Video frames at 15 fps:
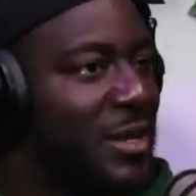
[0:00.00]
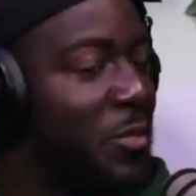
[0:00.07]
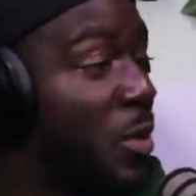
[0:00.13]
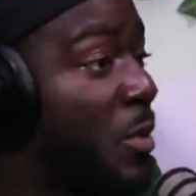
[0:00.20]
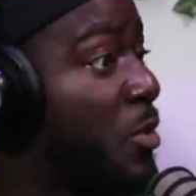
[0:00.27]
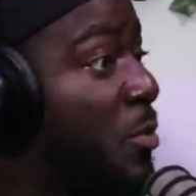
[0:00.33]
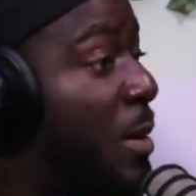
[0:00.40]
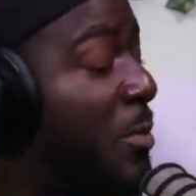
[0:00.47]
I'm
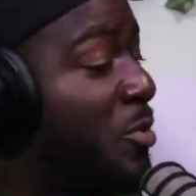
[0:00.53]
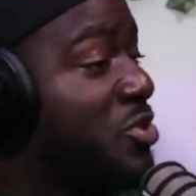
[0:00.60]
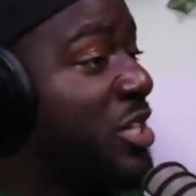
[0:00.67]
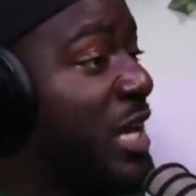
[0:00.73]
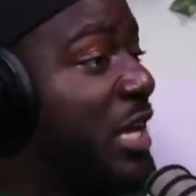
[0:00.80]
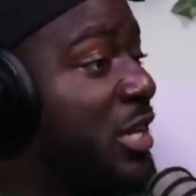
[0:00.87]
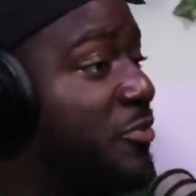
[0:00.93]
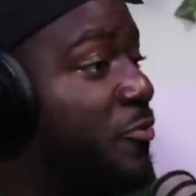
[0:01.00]
not
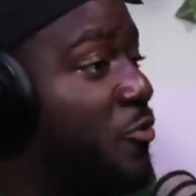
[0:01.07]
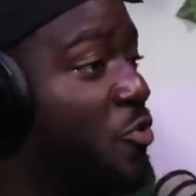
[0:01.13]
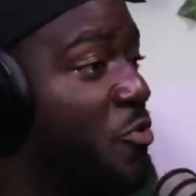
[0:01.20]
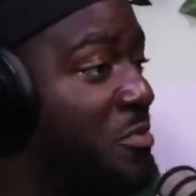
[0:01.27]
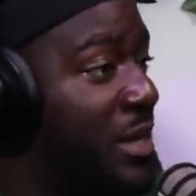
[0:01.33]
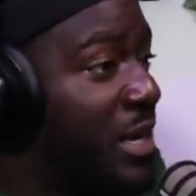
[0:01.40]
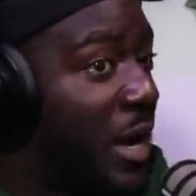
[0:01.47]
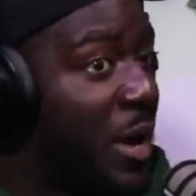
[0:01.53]
saying it's for
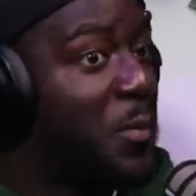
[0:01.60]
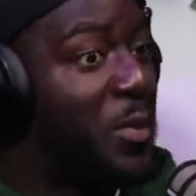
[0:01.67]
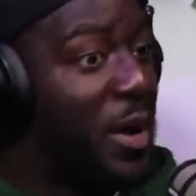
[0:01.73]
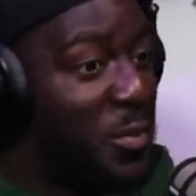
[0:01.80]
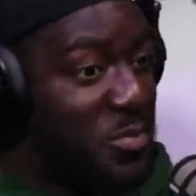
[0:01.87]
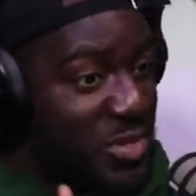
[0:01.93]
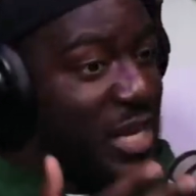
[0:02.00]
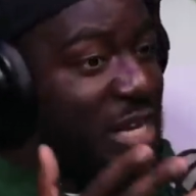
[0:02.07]
me, but
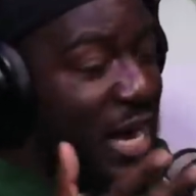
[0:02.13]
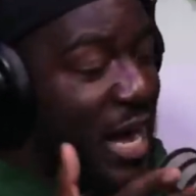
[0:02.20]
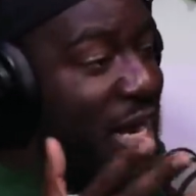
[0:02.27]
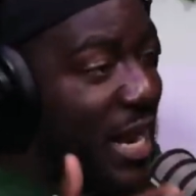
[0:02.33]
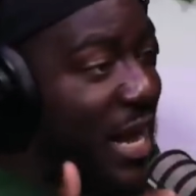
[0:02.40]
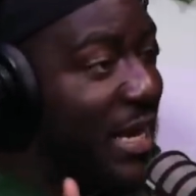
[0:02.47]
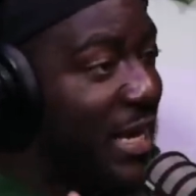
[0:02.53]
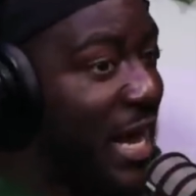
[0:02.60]
I'm saying I
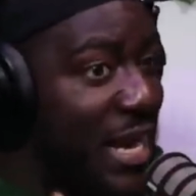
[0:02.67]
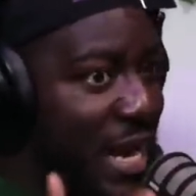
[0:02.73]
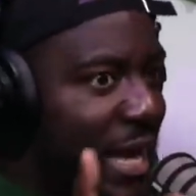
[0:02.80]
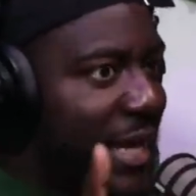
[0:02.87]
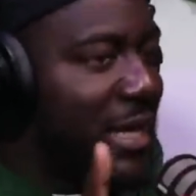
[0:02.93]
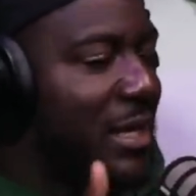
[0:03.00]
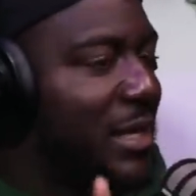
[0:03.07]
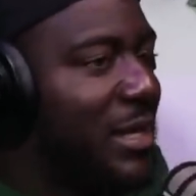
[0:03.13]
like
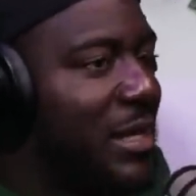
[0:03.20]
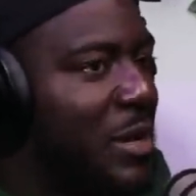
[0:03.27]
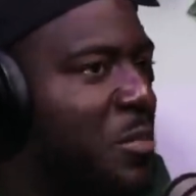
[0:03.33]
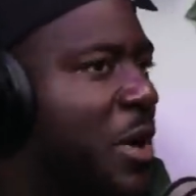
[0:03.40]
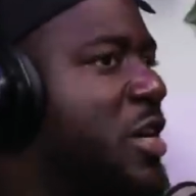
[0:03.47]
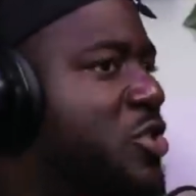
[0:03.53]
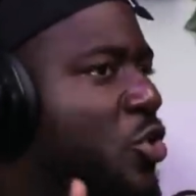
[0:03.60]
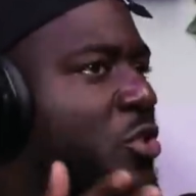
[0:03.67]
it.
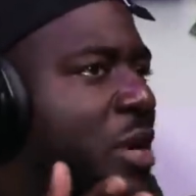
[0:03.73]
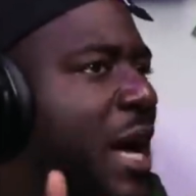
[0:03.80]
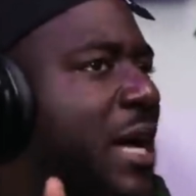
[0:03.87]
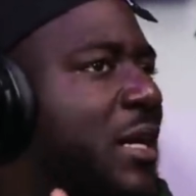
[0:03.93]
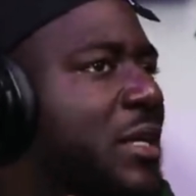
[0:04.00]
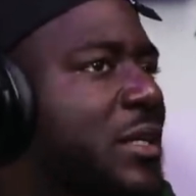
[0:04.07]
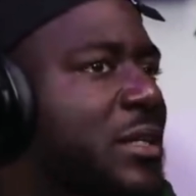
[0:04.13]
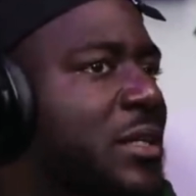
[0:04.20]
But it's not
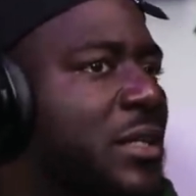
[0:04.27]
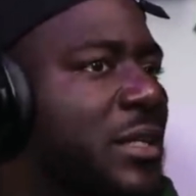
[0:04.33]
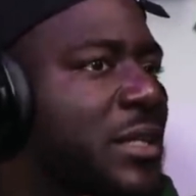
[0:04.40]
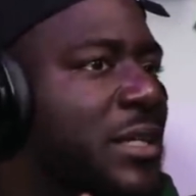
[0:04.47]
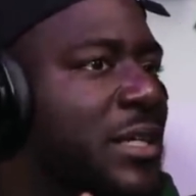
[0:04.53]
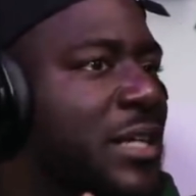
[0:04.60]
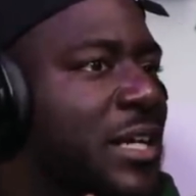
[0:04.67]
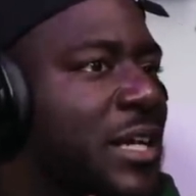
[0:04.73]
like,
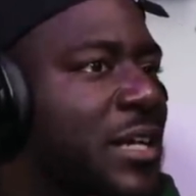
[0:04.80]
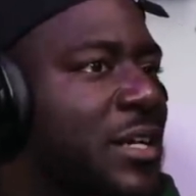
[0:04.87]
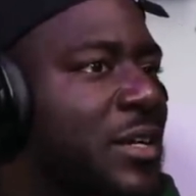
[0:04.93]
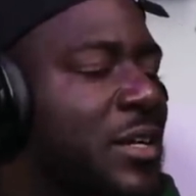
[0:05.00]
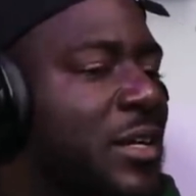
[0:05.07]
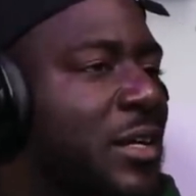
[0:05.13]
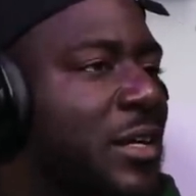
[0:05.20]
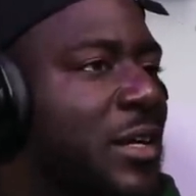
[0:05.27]

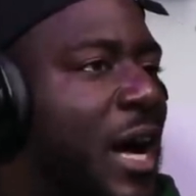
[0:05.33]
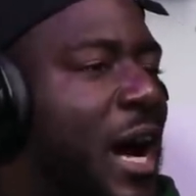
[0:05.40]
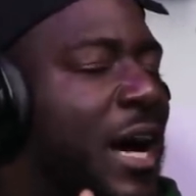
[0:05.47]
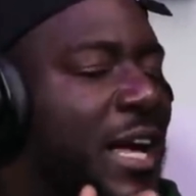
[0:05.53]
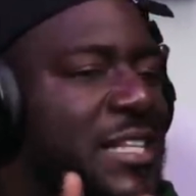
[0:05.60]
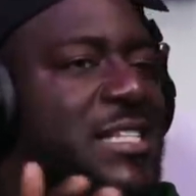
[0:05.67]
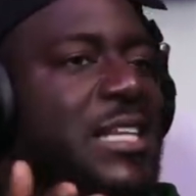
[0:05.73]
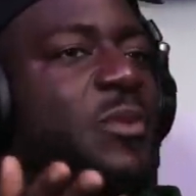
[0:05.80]
I
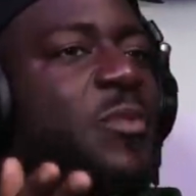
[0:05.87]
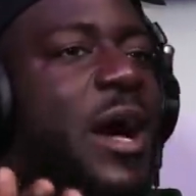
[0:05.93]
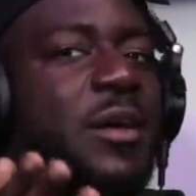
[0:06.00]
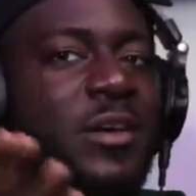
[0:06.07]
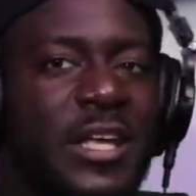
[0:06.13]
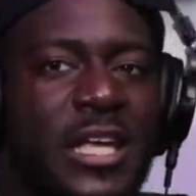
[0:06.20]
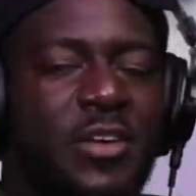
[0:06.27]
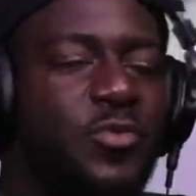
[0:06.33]
can see
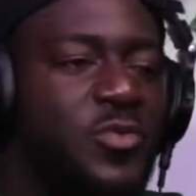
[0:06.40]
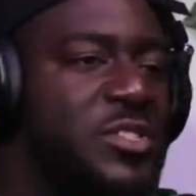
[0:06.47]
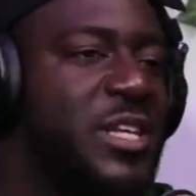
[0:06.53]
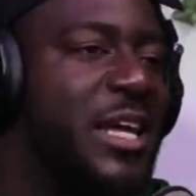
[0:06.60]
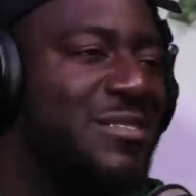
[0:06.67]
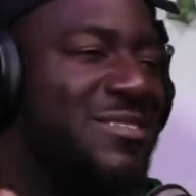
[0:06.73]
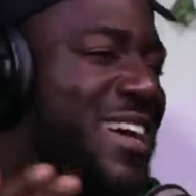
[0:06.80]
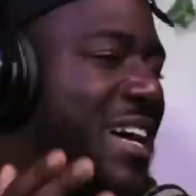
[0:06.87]
why Keith will
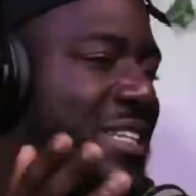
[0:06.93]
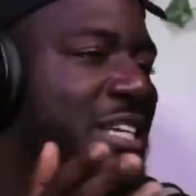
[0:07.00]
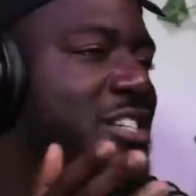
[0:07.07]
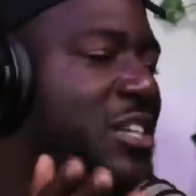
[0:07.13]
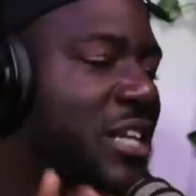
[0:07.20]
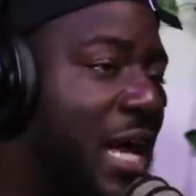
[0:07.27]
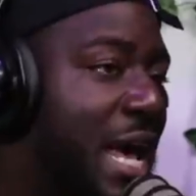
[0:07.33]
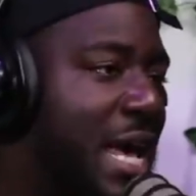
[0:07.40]
say, nah, Tazer,
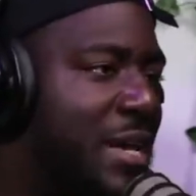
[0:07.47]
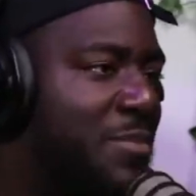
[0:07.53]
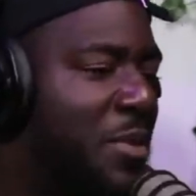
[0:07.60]
you're lying.